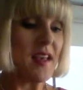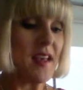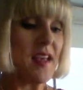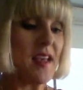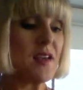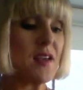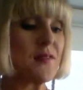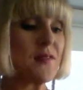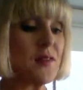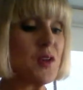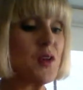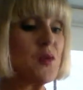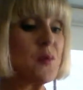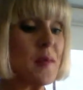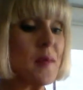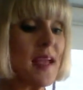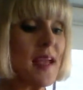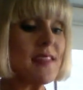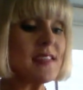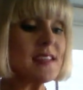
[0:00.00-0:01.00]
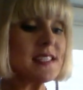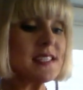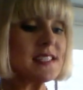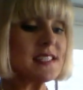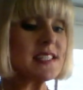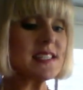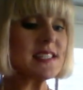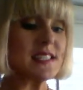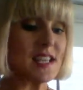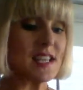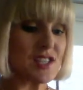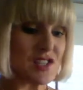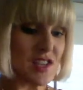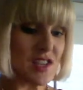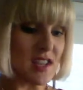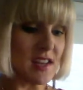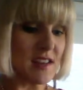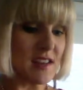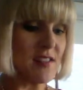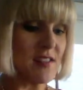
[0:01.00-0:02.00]
If you made the
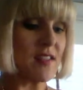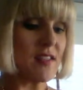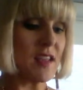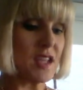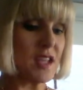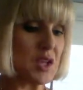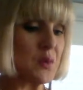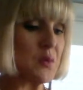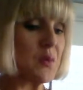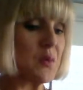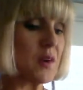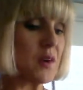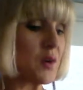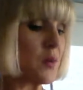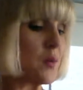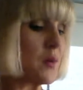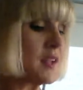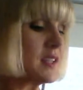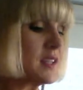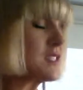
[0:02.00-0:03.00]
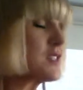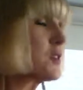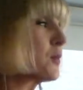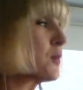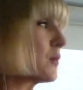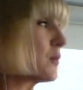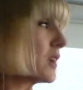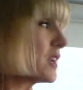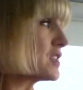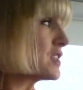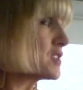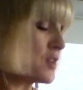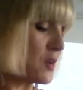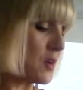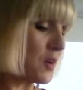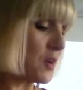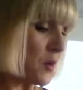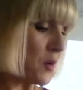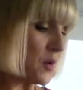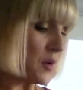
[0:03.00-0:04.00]
decision that you are going to reach your
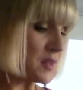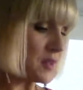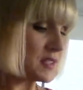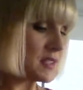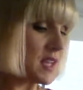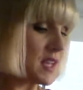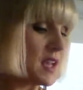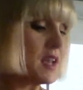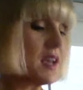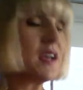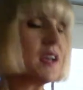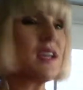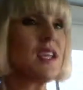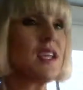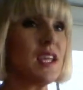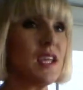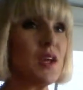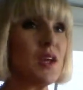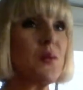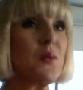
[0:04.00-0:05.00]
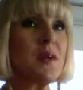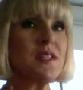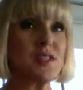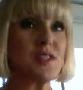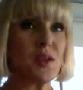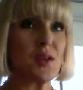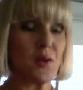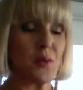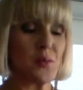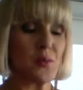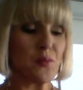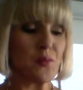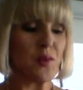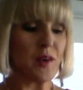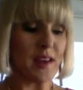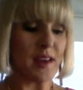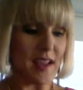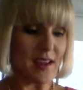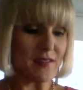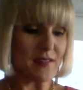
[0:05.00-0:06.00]
goals, you would
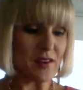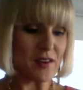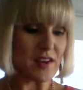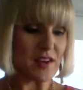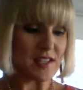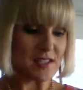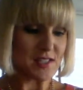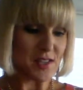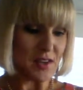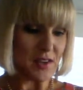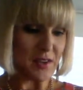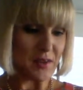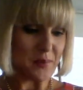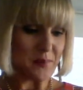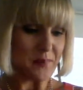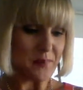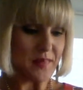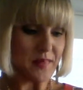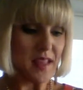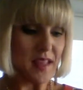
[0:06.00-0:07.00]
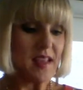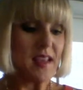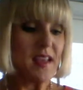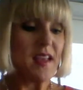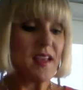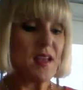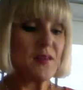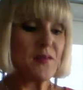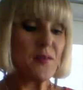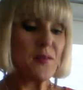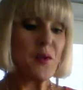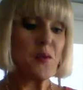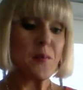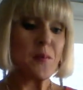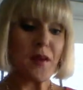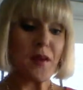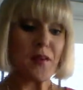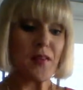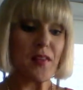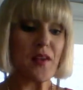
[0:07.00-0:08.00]
do whatever it took. If you
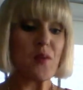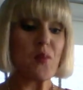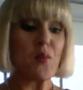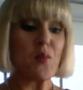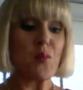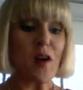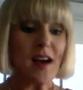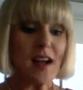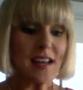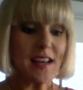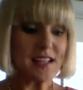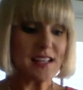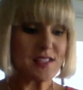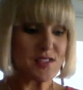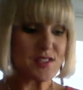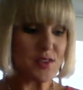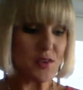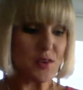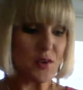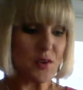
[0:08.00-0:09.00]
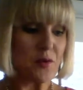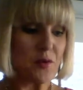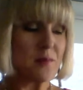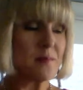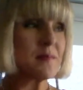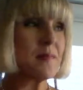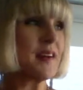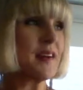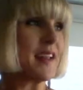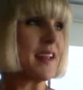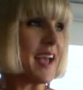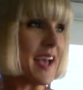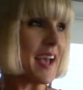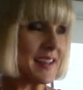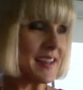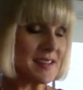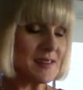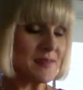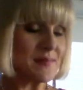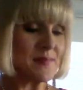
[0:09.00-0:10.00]
merely wanted to, but
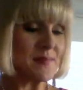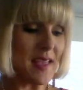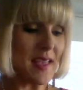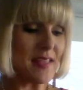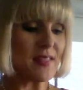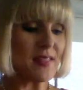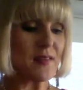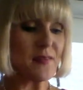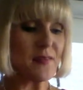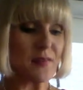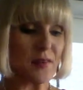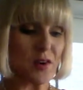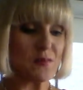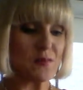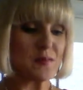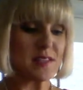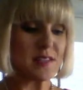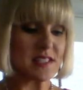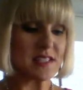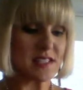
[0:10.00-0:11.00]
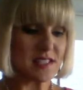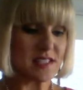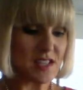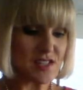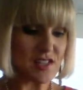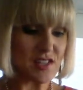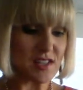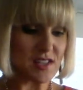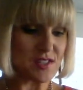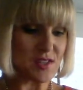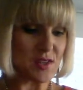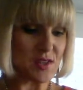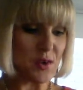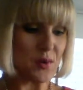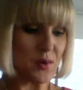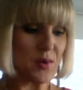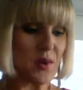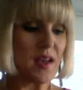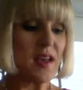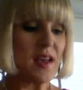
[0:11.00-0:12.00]
hadn't made the firm decision
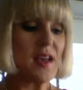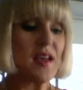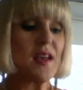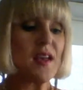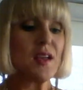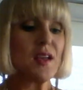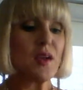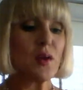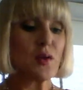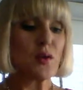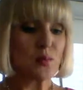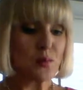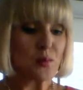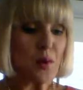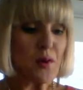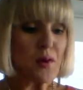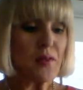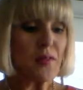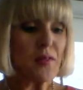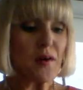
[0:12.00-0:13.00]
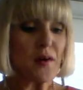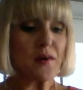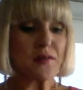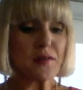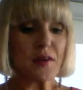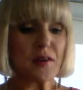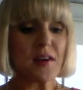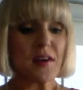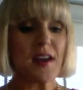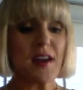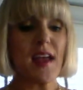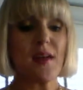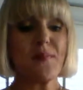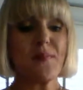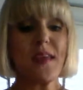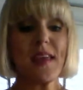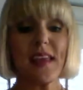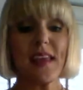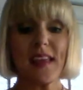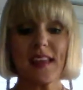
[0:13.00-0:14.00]
to, you'd roll over and
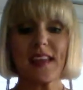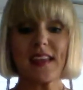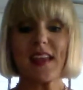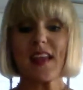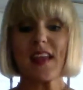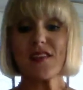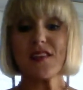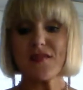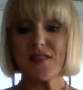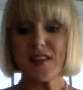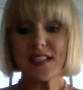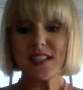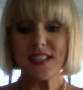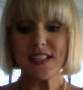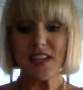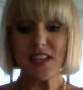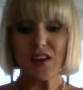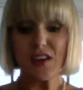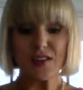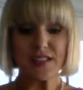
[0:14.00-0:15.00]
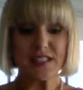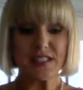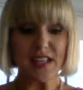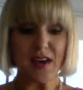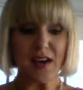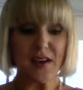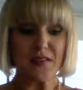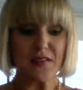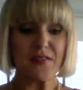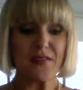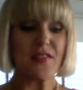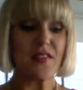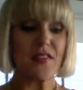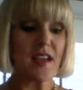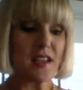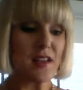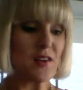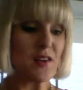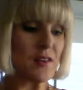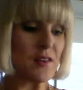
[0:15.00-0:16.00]
begin convincing yourself
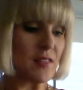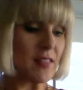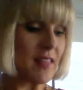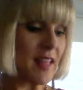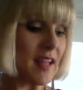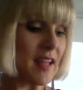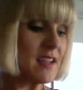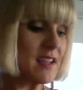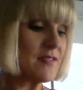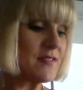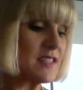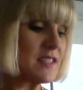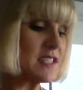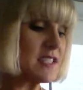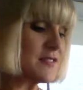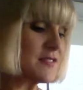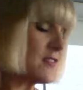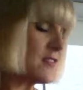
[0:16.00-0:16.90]
that your life is